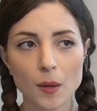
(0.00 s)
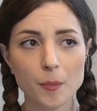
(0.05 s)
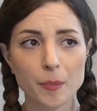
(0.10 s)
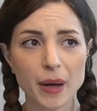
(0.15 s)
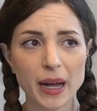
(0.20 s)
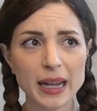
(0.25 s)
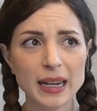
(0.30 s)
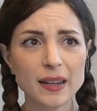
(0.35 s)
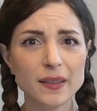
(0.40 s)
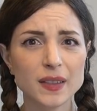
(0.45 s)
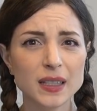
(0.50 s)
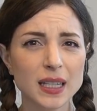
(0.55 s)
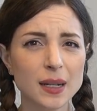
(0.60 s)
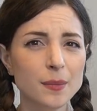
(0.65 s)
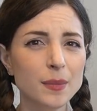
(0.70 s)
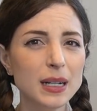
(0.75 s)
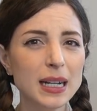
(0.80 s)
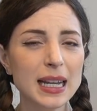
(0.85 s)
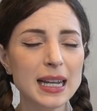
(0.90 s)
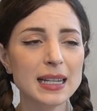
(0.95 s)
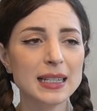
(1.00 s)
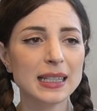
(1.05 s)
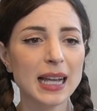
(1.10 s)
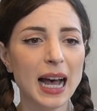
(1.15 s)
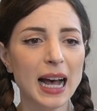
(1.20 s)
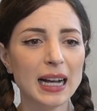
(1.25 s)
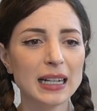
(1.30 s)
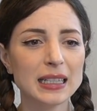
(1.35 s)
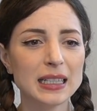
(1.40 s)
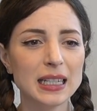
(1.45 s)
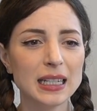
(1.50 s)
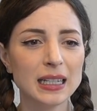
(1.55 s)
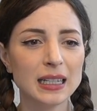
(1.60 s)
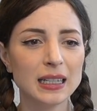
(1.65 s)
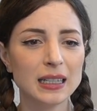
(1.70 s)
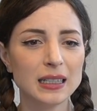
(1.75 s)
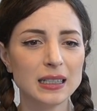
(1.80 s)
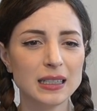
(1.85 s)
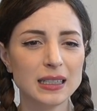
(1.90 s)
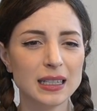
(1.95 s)
But if somebody is
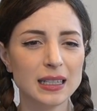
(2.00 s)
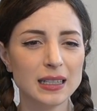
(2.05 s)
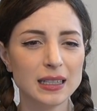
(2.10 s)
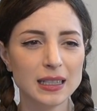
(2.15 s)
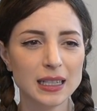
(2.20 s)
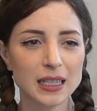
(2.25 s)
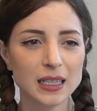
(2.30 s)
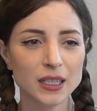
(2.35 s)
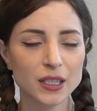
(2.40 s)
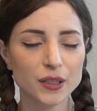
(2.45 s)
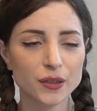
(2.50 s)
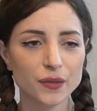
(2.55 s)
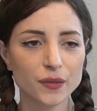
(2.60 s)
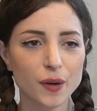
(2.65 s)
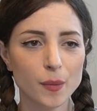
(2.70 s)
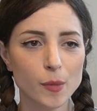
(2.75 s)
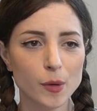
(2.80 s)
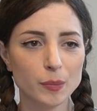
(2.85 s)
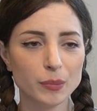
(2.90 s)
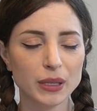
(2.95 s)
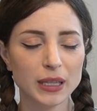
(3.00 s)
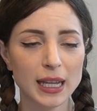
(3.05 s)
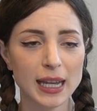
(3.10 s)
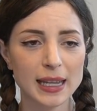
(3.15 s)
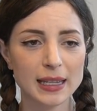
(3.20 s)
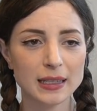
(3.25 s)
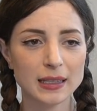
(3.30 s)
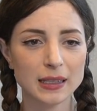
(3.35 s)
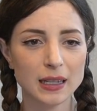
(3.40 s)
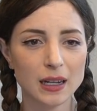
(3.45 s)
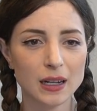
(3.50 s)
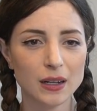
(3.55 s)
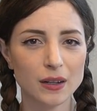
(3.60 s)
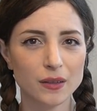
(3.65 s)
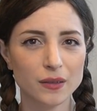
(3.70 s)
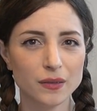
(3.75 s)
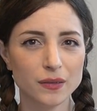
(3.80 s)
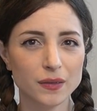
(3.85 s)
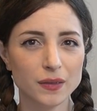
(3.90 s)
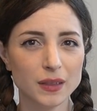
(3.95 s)
acting distant from a place
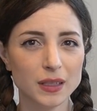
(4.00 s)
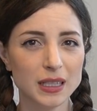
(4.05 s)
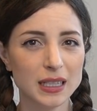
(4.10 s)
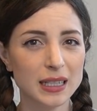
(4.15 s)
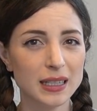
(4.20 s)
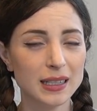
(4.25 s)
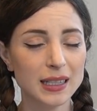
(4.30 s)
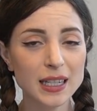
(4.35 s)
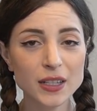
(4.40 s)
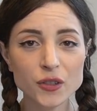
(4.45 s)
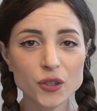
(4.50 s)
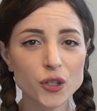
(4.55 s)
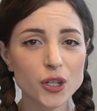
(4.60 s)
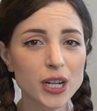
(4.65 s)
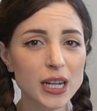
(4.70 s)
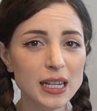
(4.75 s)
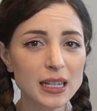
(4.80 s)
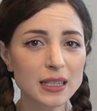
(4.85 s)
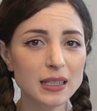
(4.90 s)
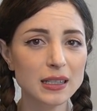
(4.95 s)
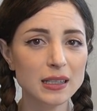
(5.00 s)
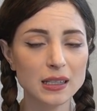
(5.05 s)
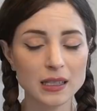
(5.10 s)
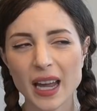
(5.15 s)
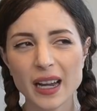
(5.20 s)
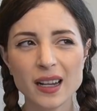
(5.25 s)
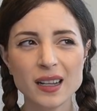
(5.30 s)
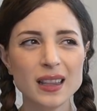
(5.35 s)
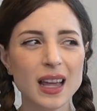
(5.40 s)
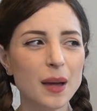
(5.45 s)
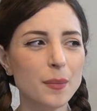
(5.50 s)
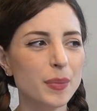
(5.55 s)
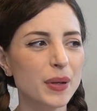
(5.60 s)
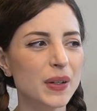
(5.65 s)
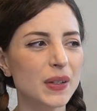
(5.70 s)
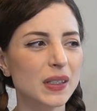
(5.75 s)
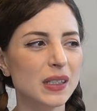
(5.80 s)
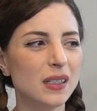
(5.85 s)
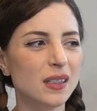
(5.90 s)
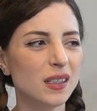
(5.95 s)
of disinterest, getting that
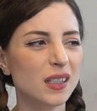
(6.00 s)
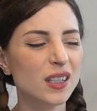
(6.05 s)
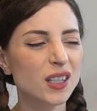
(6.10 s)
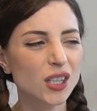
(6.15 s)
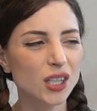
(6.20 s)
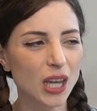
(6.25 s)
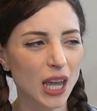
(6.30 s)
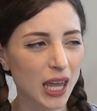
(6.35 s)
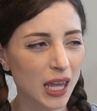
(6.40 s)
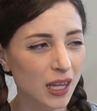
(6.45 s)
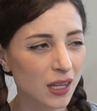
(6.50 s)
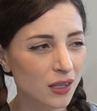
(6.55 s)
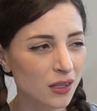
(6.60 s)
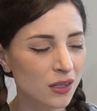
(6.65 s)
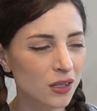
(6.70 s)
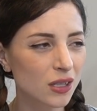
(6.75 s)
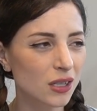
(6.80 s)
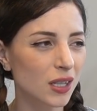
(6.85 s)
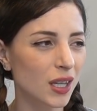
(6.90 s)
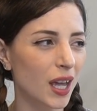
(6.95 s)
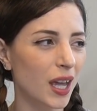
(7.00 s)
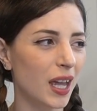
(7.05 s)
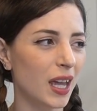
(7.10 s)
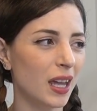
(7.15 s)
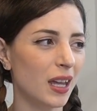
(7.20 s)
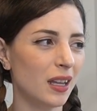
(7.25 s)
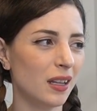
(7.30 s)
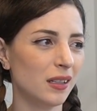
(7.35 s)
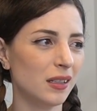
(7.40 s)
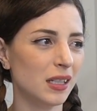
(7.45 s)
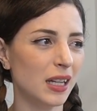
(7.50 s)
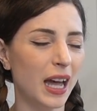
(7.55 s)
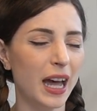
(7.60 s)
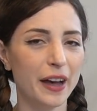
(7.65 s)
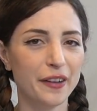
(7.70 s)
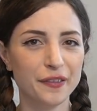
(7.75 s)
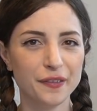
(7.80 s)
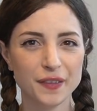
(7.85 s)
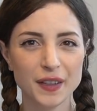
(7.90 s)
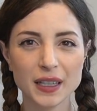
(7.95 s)
person to change and
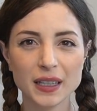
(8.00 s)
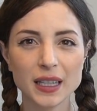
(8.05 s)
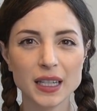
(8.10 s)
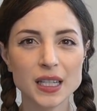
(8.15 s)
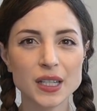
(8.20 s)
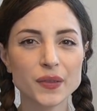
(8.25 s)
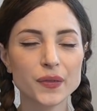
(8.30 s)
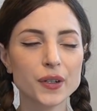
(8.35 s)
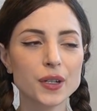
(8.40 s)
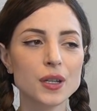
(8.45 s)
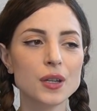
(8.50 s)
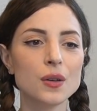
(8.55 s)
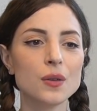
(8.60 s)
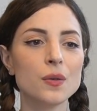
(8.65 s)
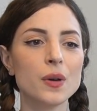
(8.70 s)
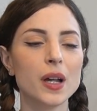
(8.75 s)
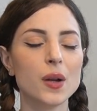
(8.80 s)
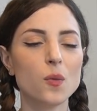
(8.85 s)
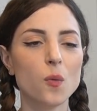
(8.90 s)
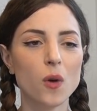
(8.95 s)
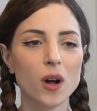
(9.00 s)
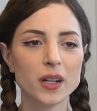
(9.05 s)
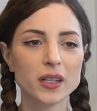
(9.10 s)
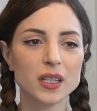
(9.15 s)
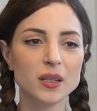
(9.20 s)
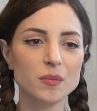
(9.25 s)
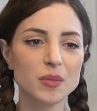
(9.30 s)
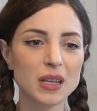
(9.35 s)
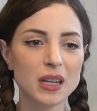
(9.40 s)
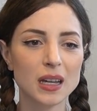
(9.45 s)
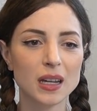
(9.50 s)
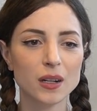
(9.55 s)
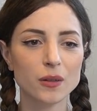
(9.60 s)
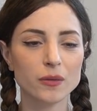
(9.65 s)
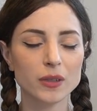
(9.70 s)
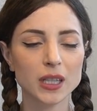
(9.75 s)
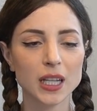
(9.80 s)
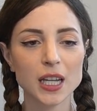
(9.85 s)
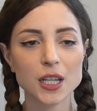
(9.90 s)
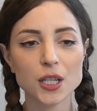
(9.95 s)
have feelings for you and want to be in a
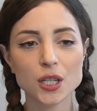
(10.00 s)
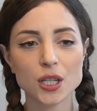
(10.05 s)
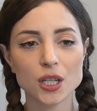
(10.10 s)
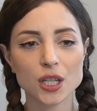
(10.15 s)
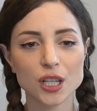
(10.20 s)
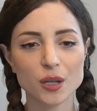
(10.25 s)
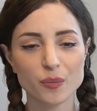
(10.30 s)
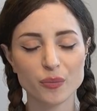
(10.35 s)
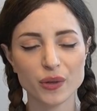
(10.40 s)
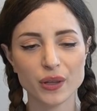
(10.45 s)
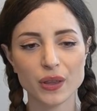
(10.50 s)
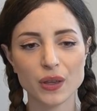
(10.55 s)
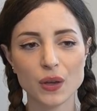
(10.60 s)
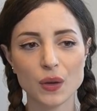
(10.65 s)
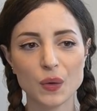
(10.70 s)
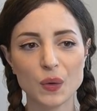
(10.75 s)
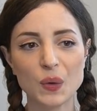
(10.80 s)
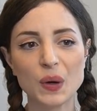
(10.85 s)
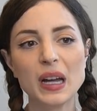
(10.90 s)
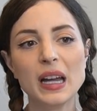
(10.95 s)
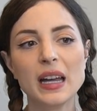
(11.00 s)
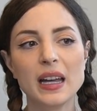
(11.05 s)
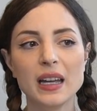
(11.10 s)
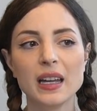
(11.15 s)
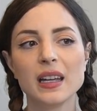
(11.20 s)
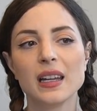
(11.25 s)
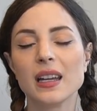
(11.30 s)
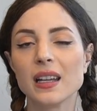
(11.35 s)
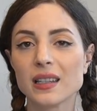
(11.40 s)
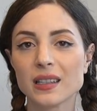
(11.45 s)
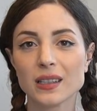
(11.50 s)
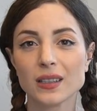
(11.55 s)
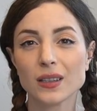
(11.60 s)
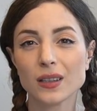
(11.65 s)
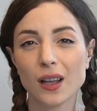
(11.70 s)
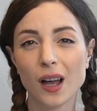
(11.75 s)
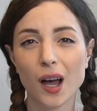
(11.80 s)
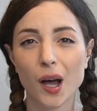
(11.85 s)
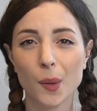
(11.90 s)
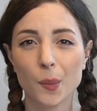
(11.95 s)
relationship with you, it's a
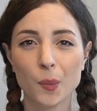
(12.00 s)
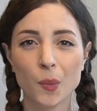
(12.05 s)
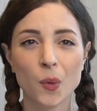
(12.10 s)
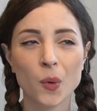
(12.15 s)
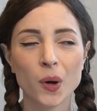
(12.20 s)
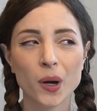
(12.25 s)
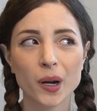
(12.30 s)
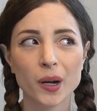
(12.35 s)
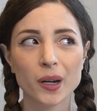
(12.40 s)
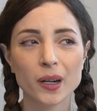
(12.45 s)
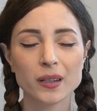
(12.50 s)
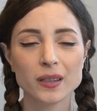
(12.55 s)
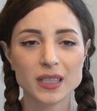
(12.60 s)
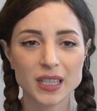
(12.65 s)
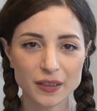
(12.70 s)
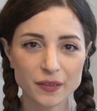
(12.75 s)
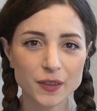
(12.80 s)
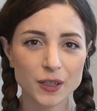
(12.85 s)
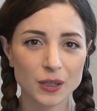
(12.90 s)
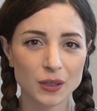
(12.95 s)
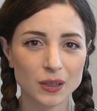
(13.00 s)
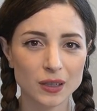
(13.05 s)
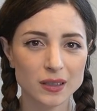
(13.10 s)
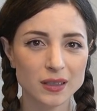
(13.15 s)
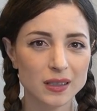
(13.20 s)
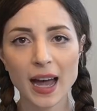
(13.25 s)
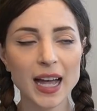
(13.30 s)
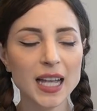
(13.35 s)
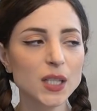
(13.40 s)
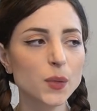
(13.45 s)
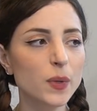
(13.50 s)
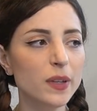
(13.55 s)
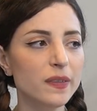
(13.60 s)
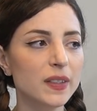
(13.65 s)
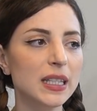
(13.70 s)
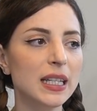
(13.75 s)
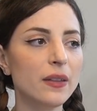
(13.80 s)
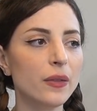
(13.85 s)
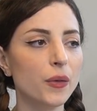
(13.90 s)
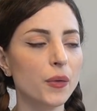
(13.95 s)
lot more difficult. As we've
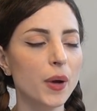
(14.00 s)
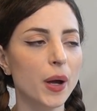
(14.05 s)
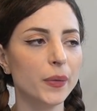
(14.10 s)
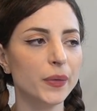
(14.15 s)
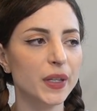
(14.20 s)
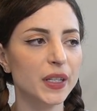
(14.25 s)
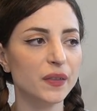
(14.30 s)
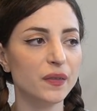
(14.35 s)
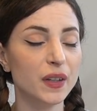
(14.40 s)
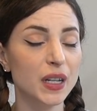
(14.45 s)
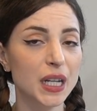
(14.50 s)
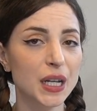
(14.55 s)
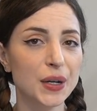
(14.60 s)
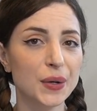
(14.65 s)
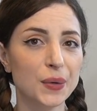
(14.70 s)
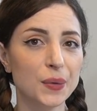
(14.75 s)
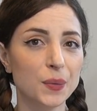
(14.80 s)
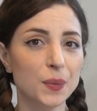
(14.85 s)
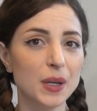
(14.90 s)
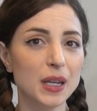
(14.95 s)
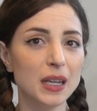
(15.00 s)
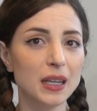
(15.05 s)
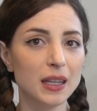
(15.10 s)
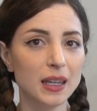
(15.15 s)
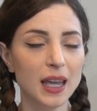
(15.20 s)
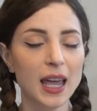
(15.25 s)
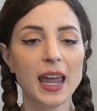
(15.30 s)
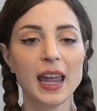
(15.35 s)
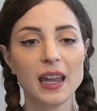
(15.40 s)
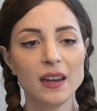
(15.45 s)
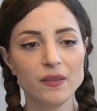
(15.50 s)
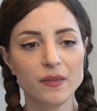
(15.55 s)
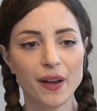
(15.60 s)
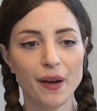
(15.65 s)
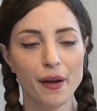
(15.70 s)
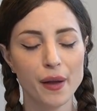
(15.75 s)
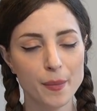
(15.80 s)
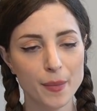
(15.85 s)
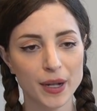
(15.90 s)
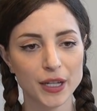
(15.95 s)
seen throughout this video, we can
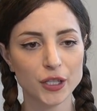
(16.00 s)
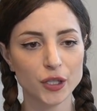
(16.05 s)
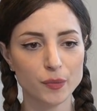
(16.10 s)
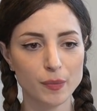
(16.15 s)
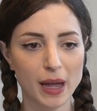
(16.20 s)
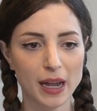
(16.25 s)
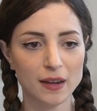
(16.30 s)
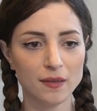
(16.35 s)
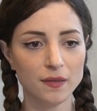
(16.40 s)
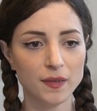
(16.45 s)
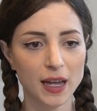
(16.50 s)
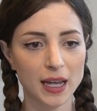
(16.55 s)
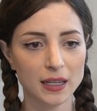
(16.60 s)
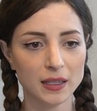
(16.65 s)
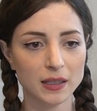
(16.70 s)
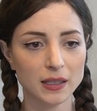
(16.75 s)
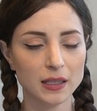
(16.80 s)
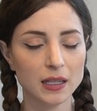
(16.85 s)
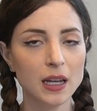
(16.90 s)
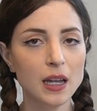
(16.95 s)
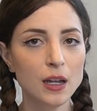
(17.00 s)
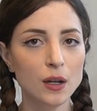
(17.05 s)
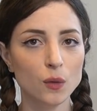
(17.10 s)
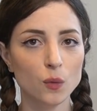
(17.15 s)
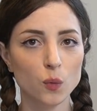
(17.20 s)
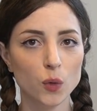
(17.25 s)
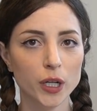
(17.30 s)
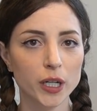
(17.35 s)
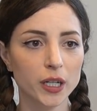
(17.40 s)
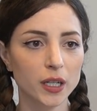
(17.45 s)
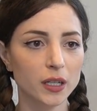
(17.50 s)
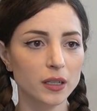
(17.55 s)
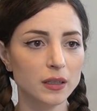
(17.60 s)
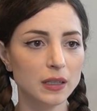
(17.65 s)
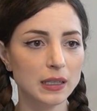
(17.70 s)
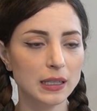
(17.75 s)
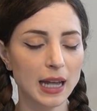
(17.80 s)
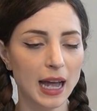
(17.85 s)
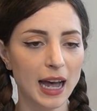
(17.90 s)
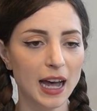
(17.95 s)
very much manifest
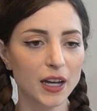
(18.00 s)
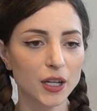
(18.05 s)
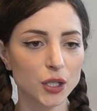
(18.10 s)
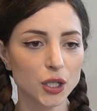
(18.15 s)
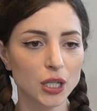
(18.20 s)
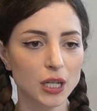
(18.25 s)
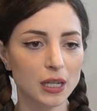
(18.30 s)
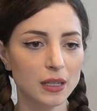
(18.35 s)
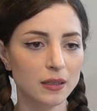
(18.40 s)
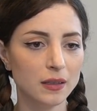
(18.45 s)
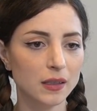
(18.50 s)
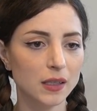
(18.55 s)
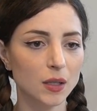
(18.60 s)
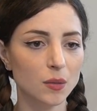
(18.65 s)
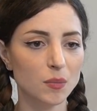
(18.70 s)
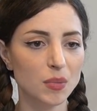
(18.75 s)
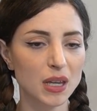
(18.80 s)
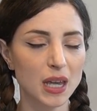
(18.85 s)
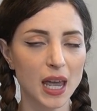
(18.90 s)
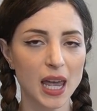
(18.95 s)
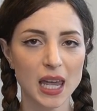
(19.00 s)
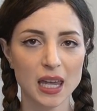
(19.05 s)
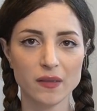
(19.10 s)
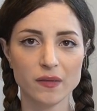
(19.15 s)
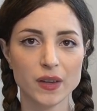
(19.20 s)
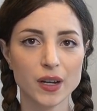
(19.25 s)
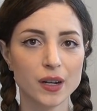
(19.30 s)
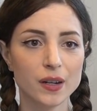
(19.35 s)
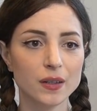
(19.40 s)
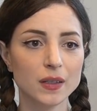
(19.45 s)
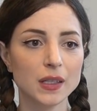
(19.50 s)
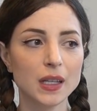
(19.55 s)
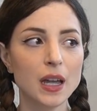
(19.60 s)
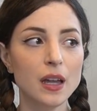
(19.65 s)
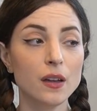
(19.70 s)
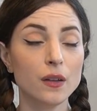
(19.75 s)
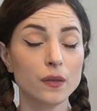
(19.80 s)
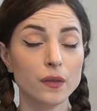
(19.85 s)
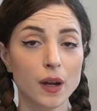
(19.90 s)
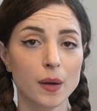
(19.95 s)
words, actions, behaviors
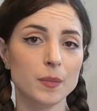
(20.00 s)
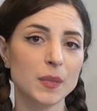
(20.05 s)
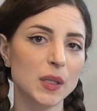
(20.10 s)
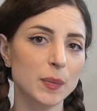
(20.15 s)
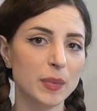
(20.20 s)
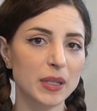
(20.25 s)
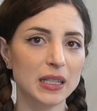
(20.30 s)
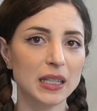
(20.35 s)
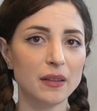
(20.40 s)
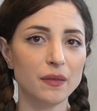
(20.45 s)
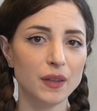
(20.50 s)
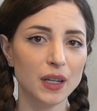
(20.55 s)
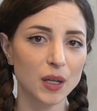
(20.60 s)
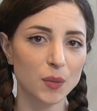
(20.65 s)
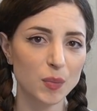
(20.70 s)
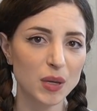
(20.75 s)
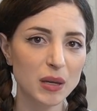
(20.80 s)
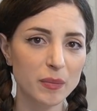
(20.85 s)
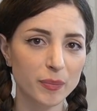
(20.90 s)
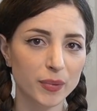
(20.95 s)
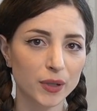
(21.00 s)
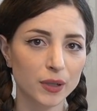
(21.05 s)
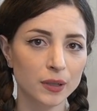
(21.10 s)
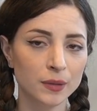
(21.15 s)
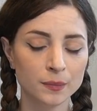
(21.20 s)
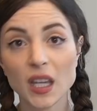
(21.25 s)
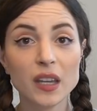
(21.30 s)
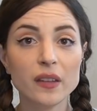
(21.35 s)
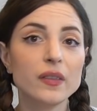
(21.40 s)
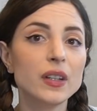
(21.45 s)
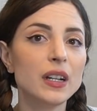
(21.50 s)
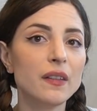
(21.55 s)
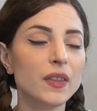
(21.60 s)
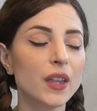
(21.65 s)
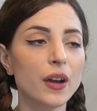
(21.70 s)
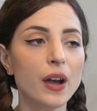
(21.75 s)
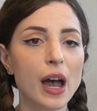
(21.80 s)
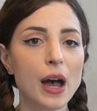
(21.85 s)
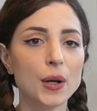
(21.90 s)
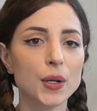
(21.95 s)
from specific people, even if
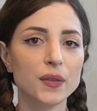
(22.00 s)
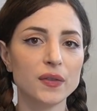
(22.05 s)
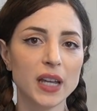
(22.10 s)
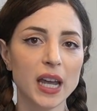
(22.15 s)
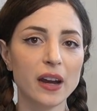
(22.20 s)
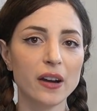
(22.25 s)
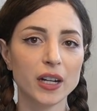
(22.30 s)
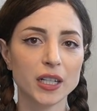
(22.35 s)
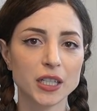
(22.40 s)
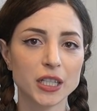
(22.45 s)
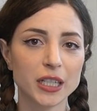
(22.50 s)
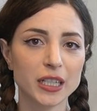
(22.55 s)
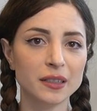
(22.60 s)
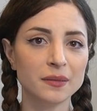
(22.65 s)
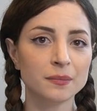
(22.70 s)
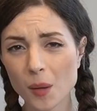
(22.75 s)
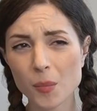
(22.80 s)
they're out of character.